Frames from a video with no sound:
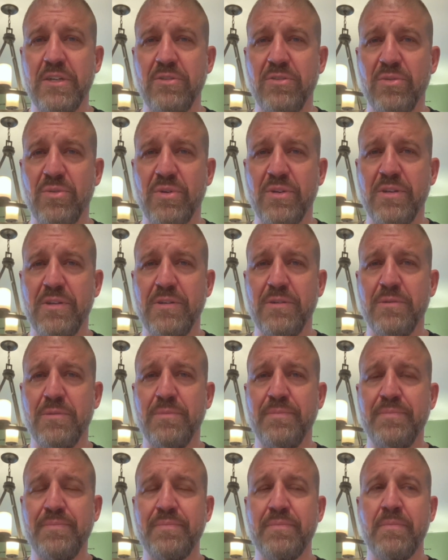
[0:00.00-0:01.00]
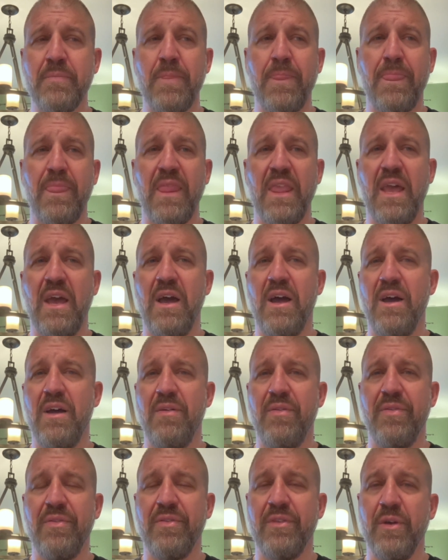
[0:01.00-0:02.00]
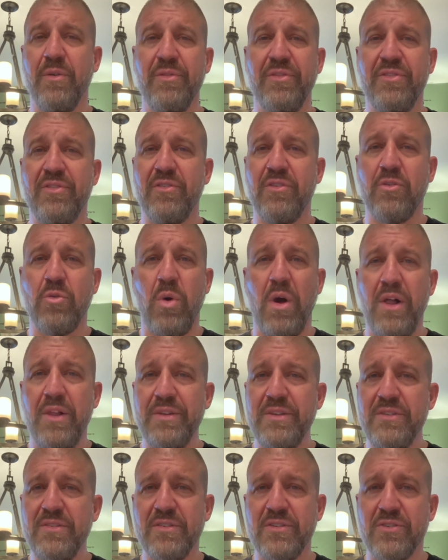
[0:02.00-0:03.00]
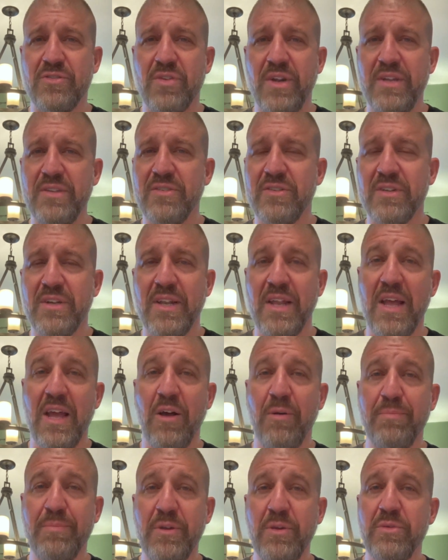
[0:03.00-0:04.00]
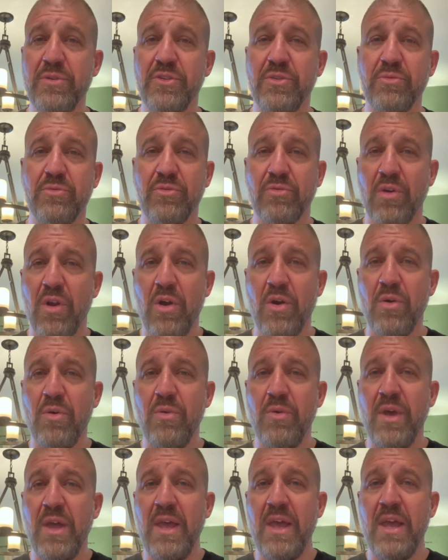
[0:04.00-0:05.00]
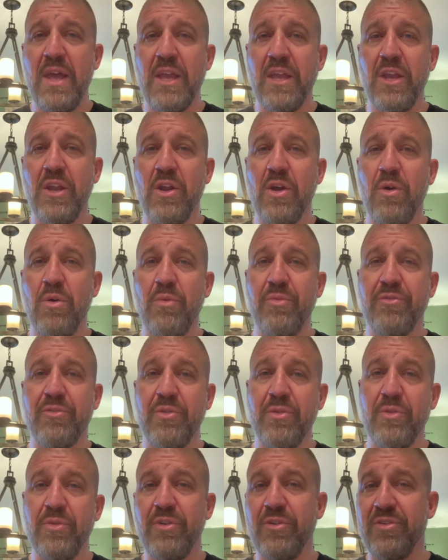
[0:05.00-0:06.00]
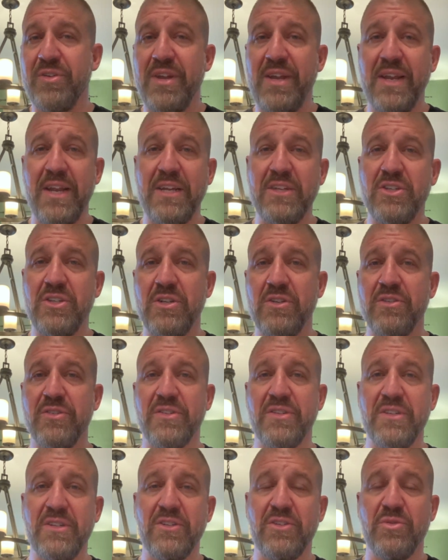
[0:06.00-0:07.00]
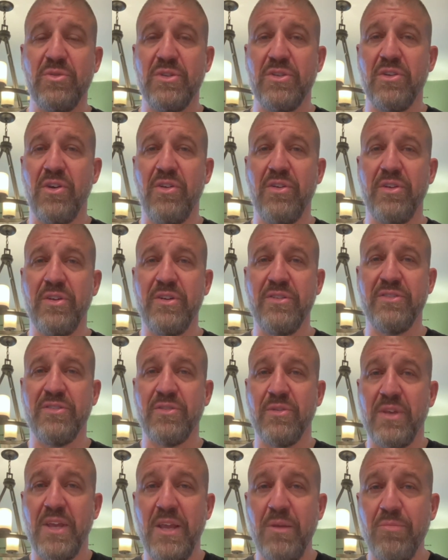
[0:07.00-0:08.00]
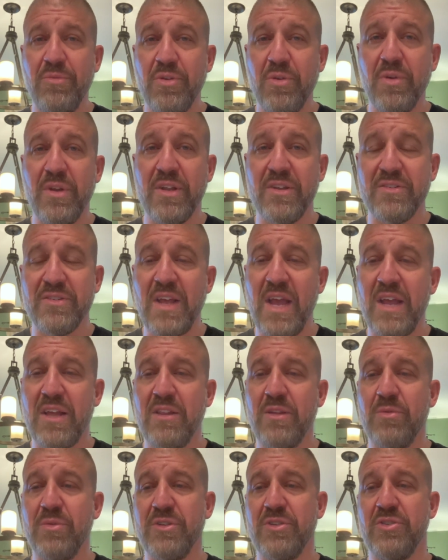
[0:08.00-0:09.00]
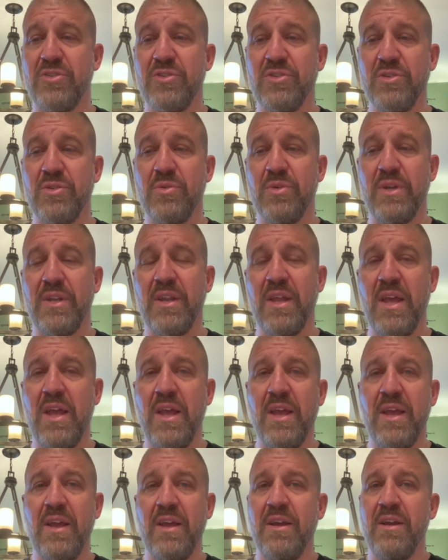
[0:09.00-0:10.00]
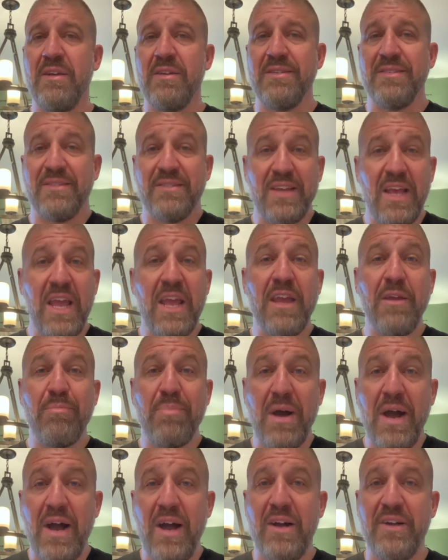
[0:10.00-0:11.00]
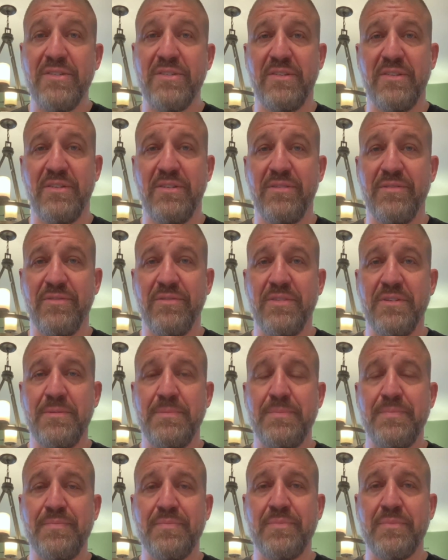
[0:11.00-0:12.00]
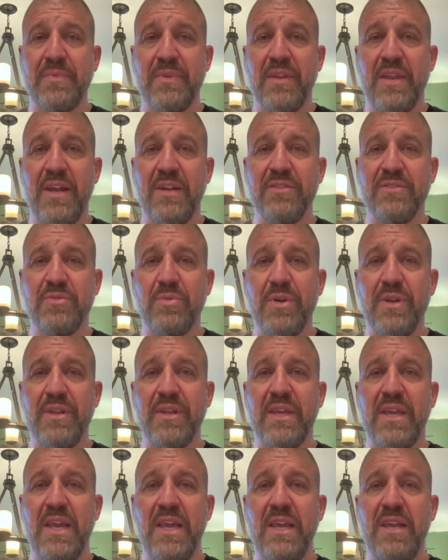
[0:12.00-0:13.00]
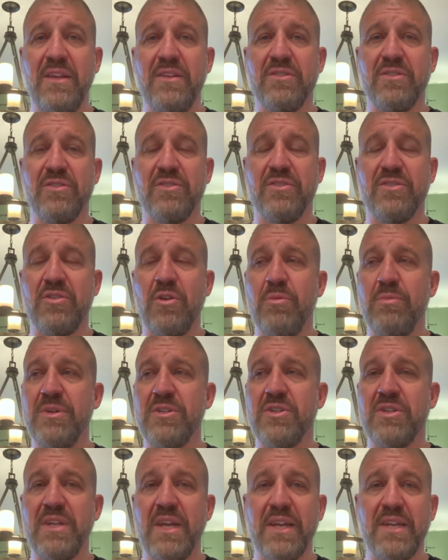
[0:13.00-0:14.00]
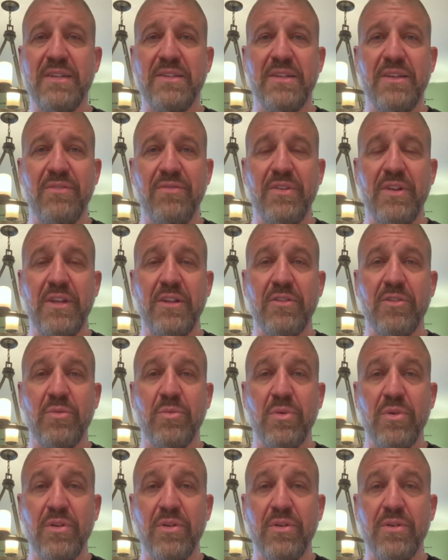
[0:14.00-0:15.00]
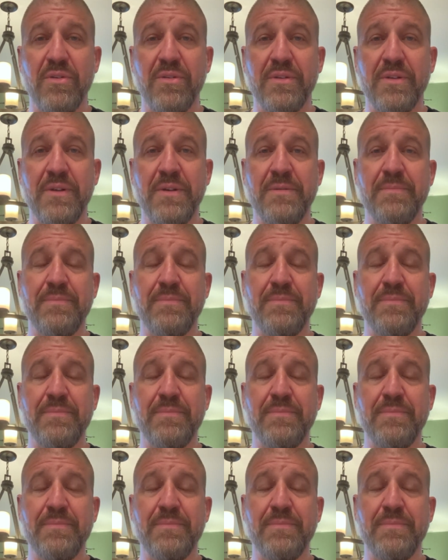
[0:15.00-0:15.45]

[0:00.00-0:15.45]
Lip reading: adore you. Those qualities and traits are going to help you as you grow, through your teenage years and into adulthood. So keep doing exactly what you're doing. Stay positive. That is one of the keys. There's so much negativity in the world,